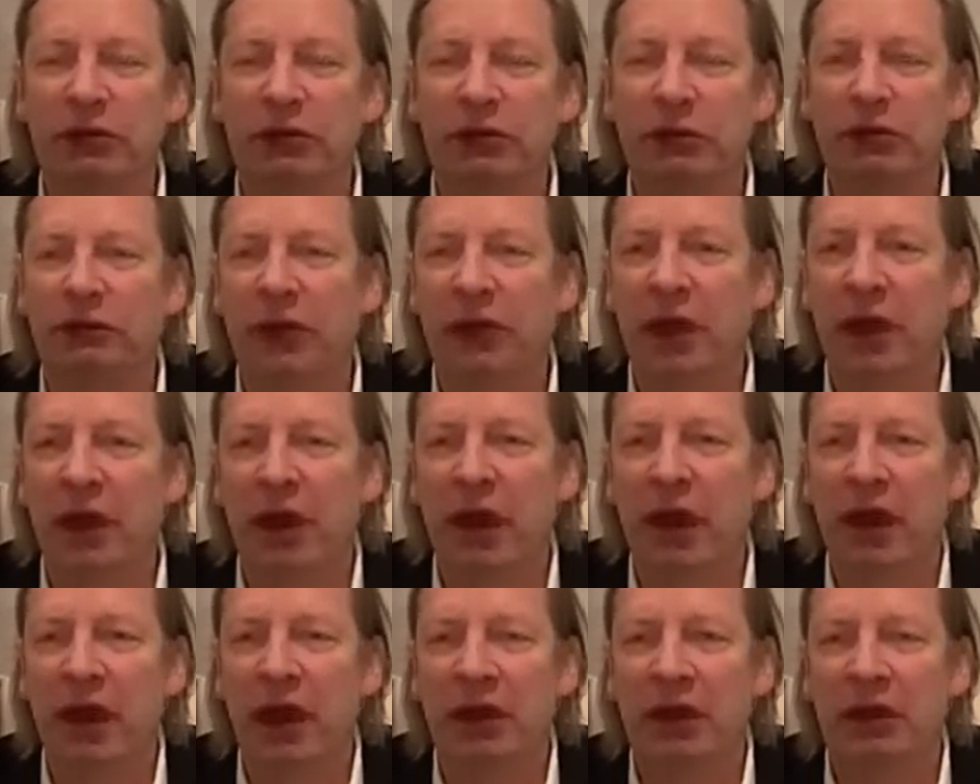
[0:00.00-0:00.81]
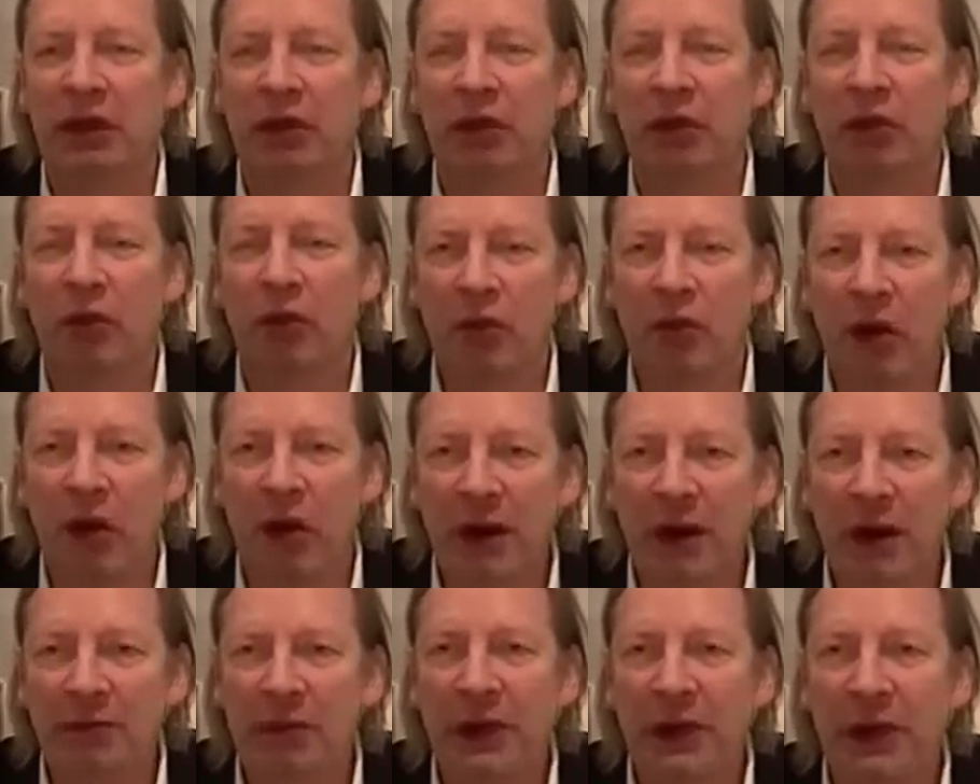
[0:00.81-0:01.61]
The one piece of
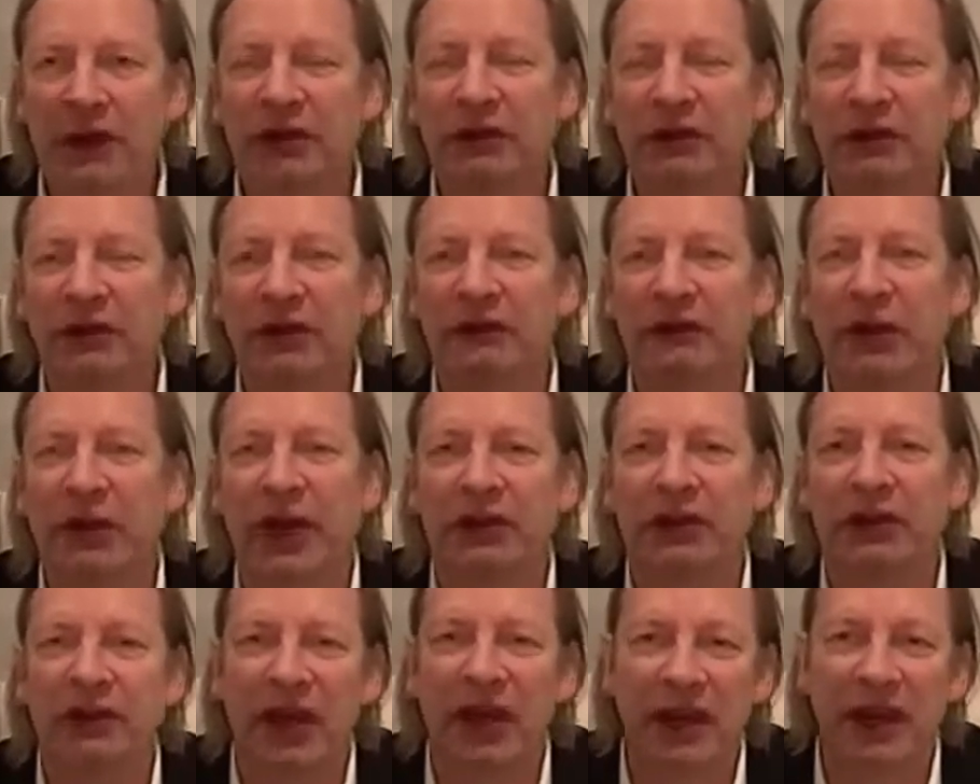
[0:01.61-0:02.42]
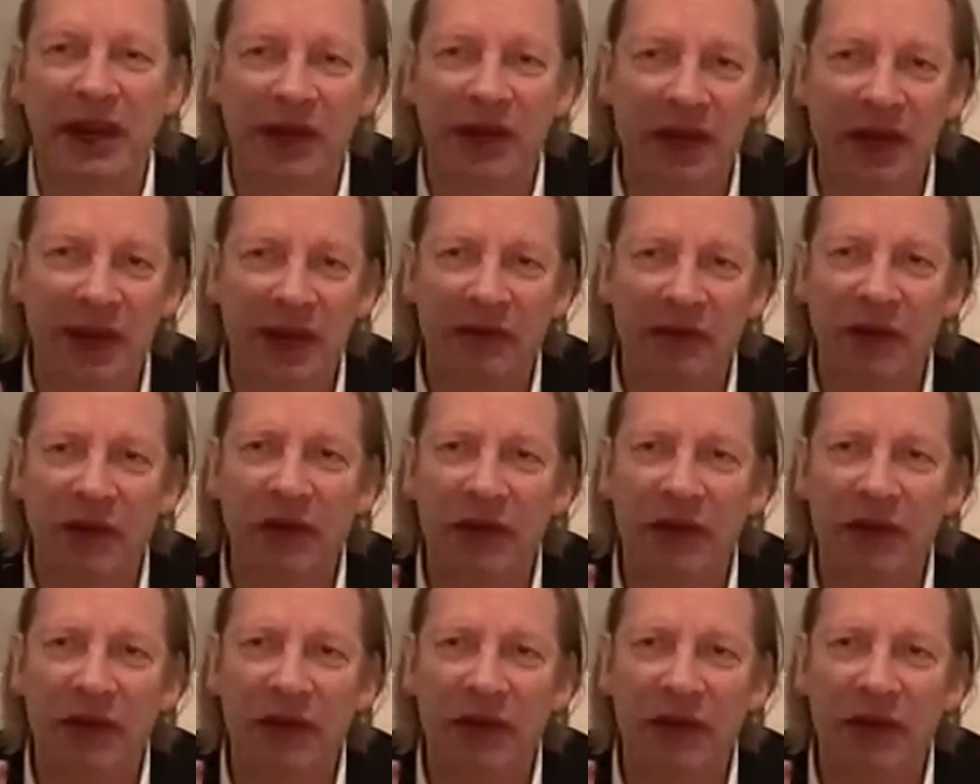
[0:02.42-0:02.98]
advice I can give you is